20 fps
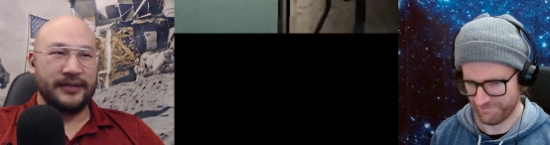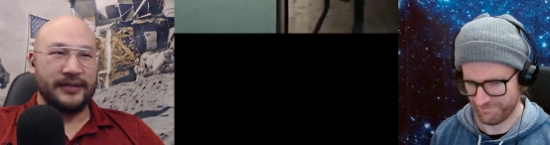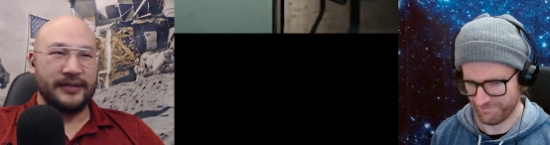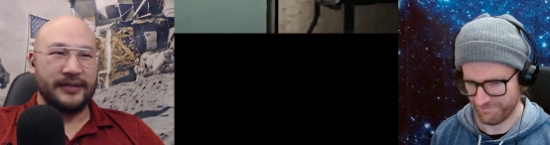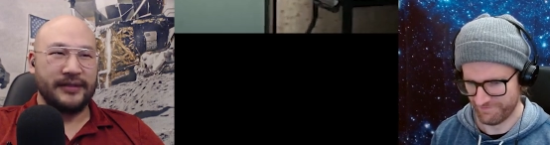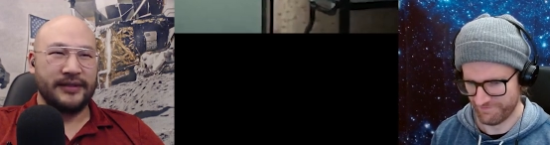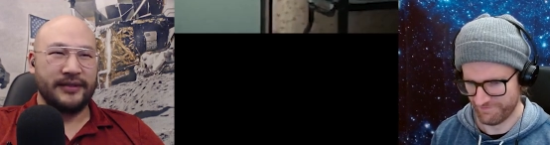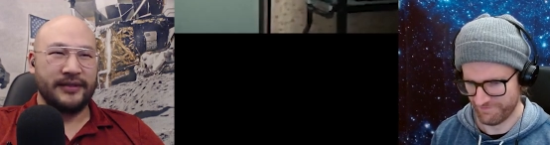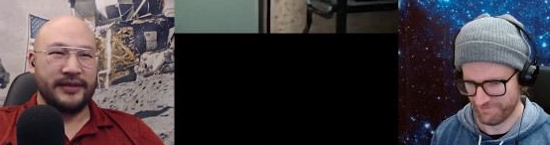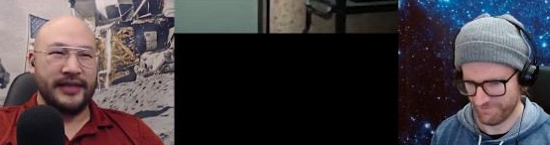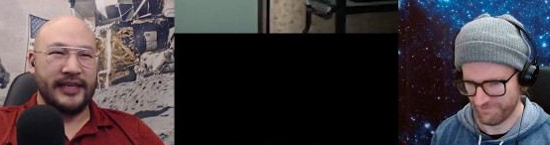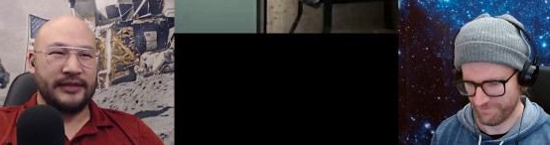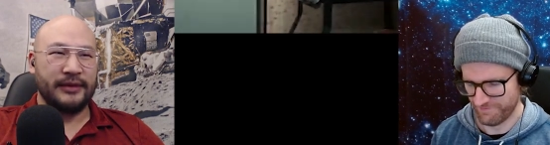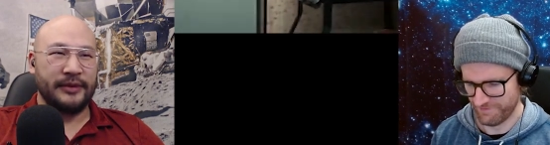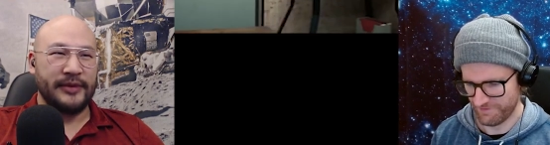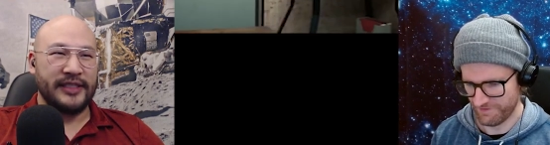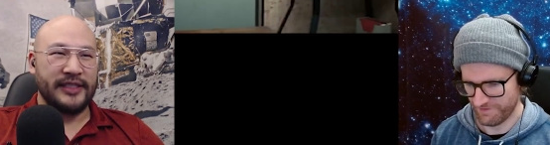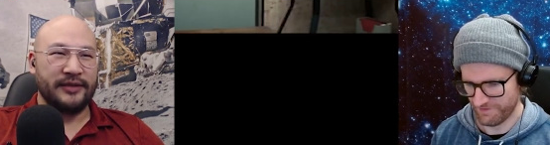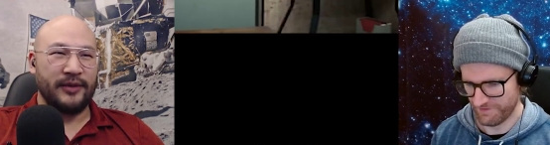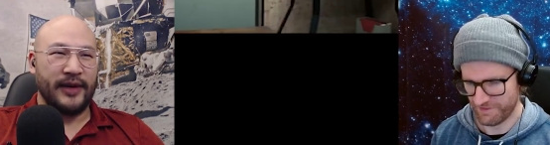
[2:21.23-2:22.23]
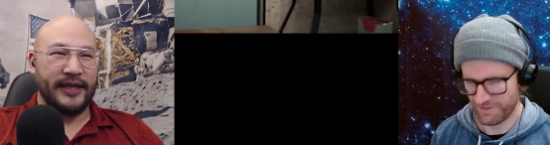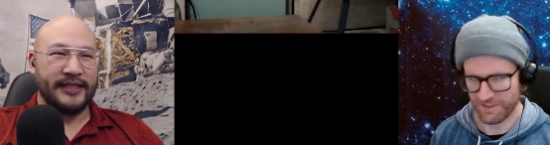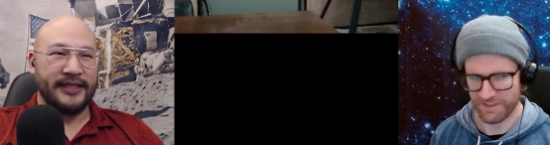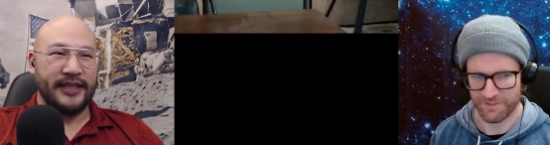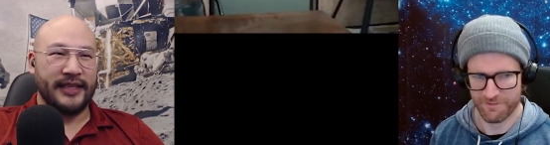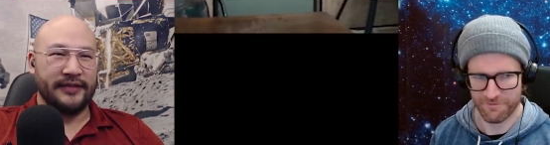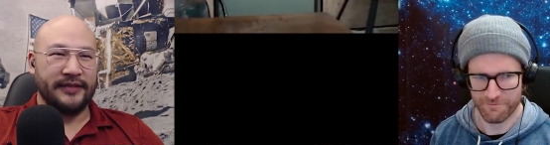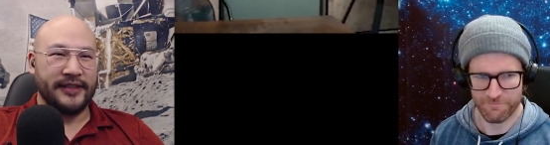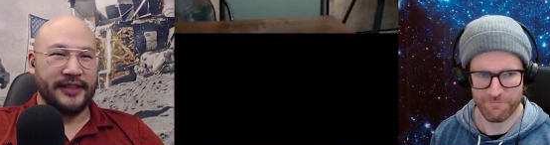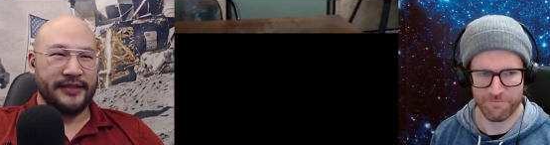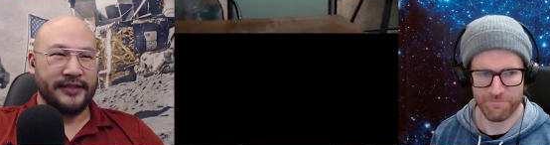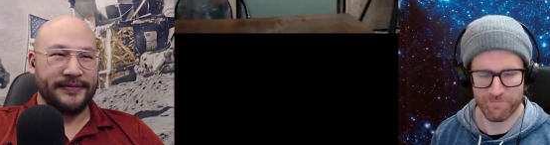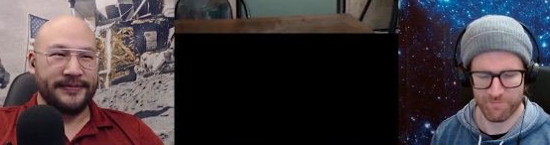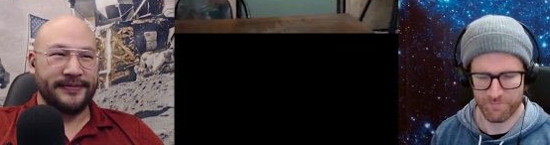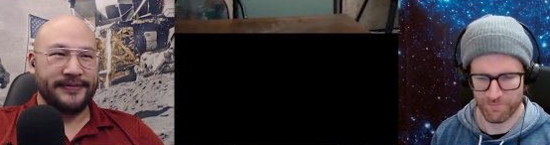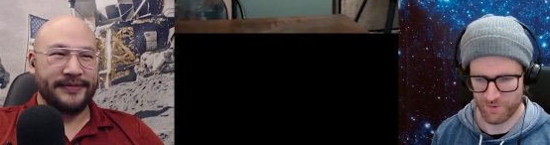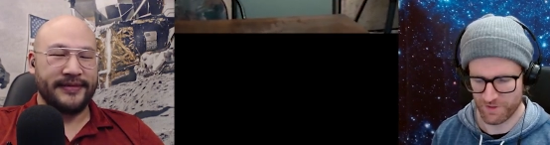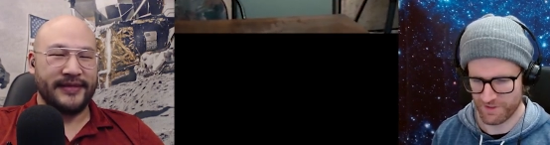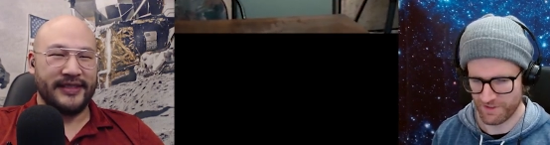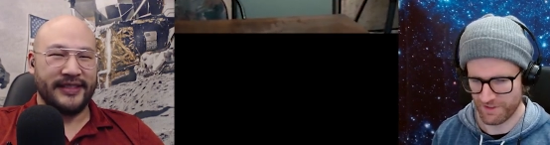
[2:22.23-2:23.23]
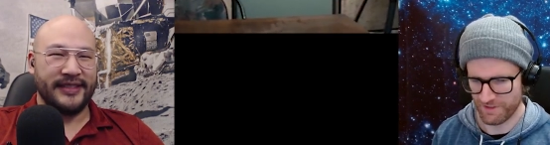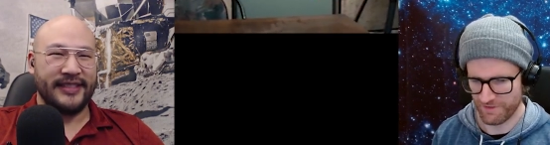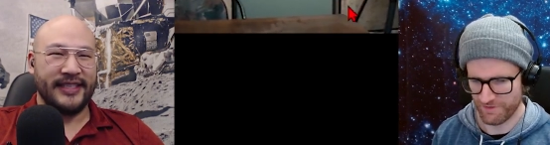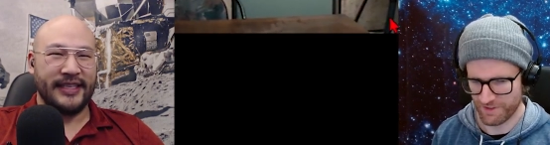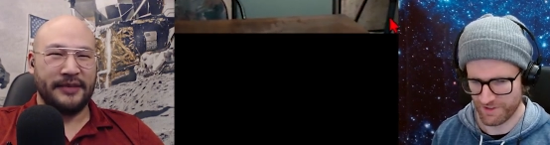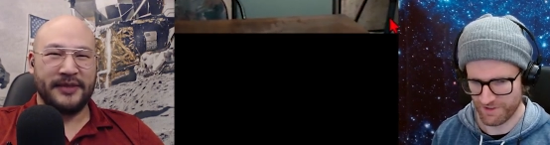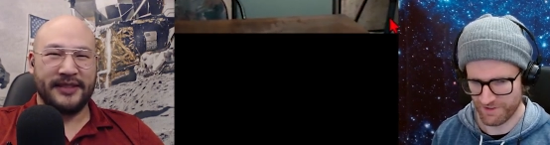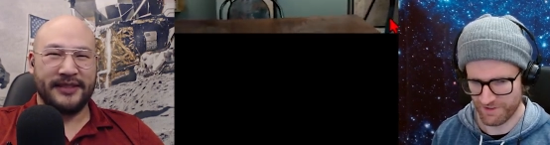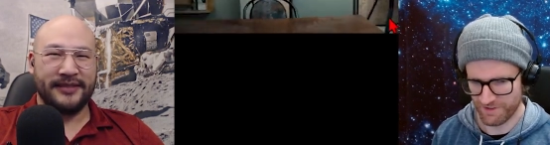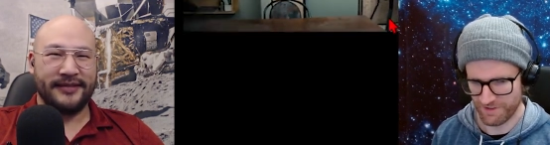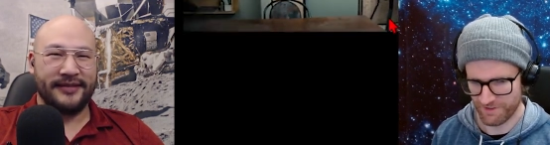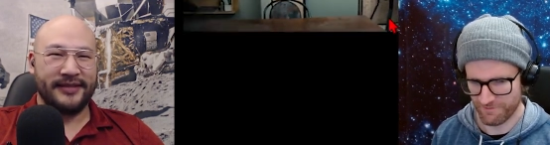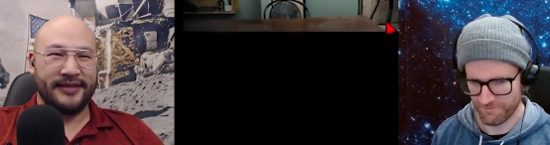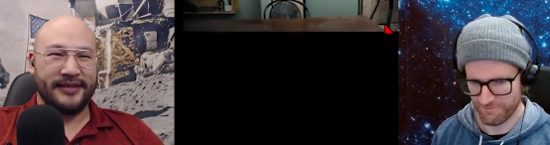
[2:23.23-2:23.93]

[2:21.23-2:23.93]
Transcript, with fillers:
Speaker 1: school days where we just watched yeah. television. Watch television. Yeah.